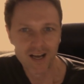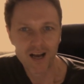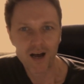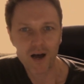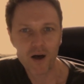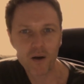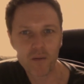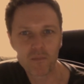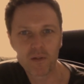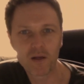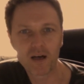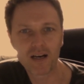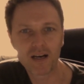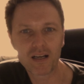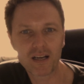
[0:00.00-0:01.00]
I
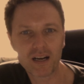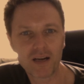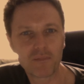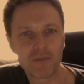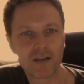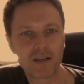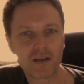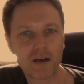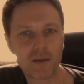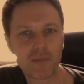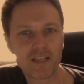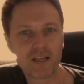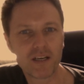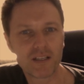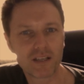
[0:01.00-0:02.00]

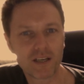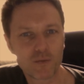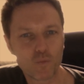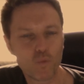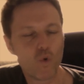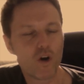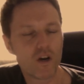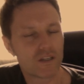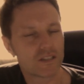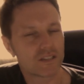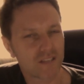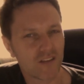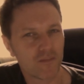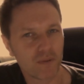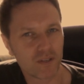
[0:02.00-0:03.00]
mean, at worst,
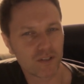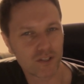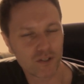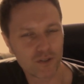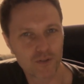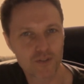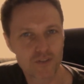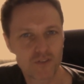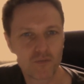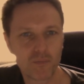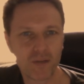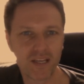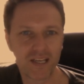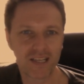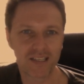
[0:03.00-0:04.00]
they've been accused of
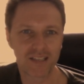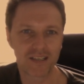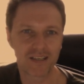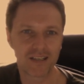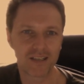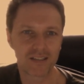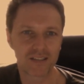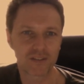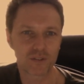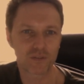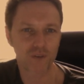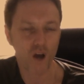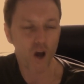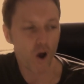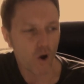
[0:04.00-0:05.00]
being sort of
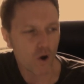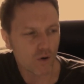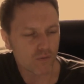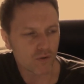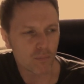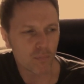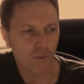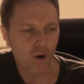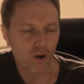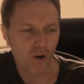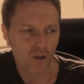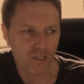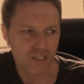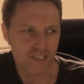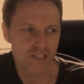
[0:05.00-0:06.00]

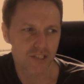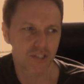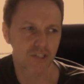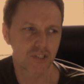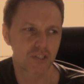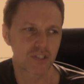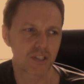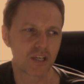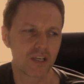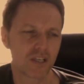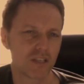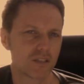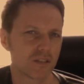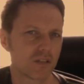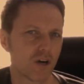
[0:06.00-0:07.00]
over-polished,
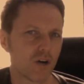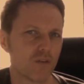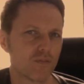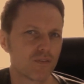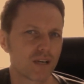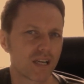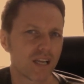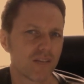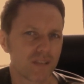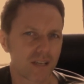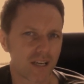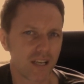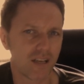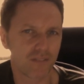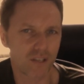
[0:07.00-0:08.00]

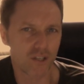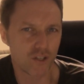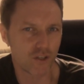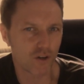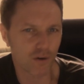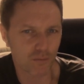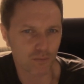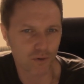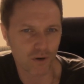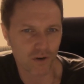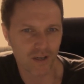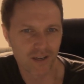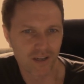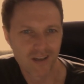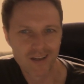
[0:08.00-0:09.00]
over-clever yacht
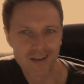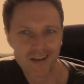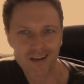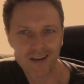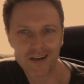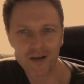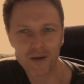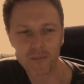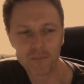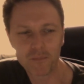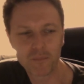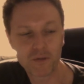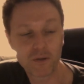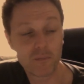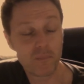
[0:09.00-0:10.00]
rock.
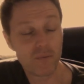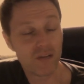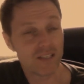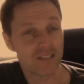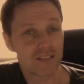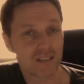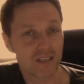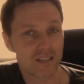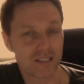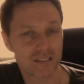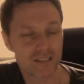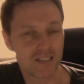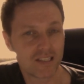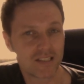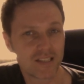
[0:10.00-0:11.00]
But at best, I think
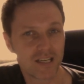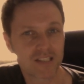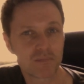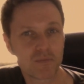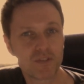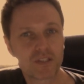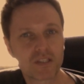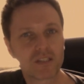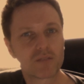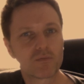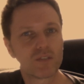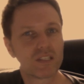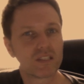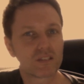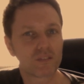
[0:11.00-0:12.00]
Steely Dan's music is
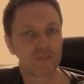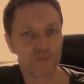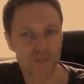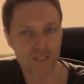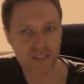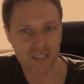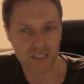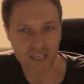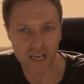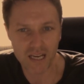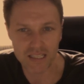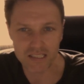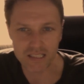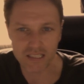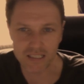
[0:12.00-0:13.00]
really
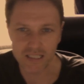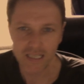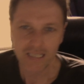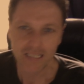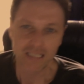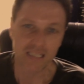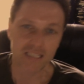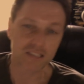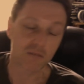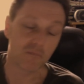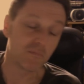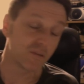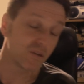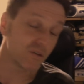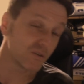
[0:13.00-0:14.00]
sophisticated. It's
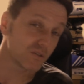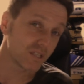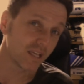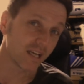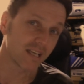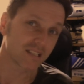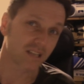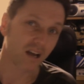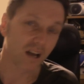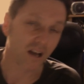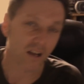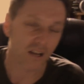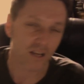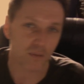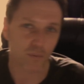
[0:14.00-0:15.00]
amusing. It's
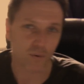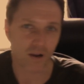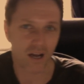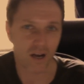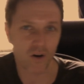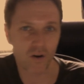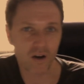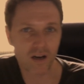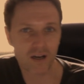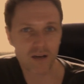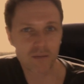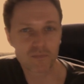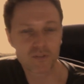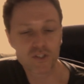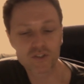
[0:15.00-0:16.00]
highbrow.
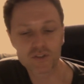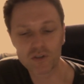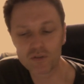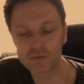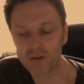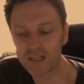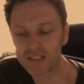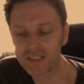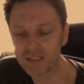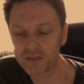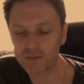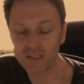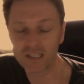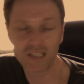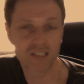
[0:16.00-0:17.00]
The songwriting
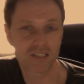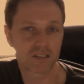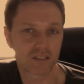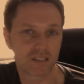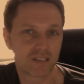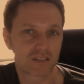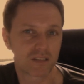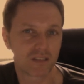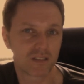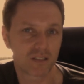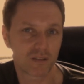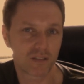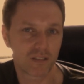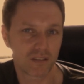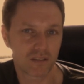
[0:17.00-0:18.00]
really is
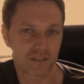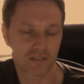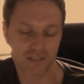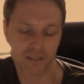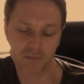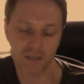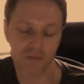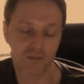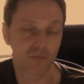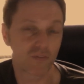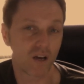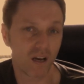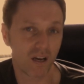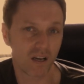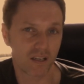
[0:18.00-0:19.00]
sometimes of the
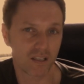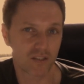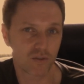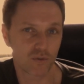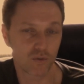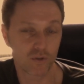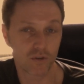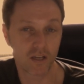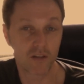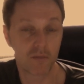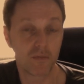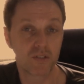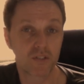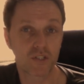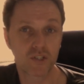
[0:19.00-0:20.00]
highest order, and the
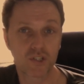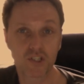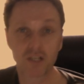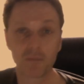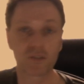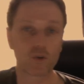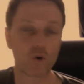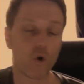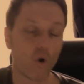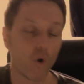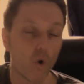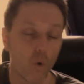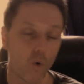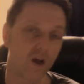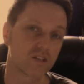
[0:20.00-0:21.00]
musicianship is
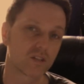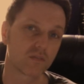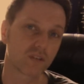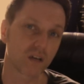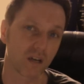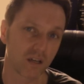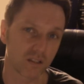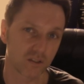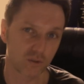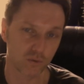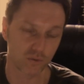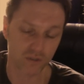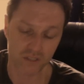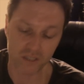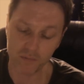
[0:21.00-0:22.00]
always of the highest
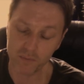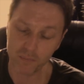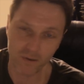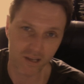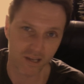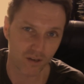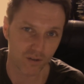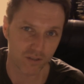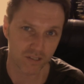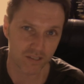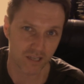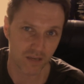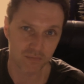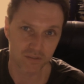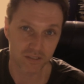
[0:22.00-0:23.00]
order. Some of the playing on these
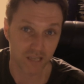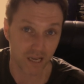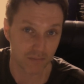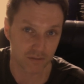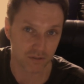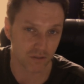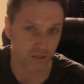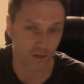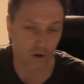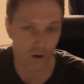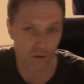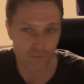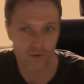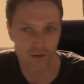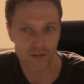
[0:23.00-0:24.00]
albums is absolutely
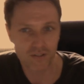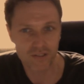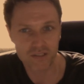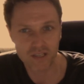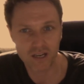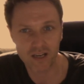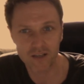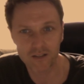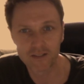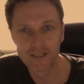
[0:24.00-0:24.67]
off the scale.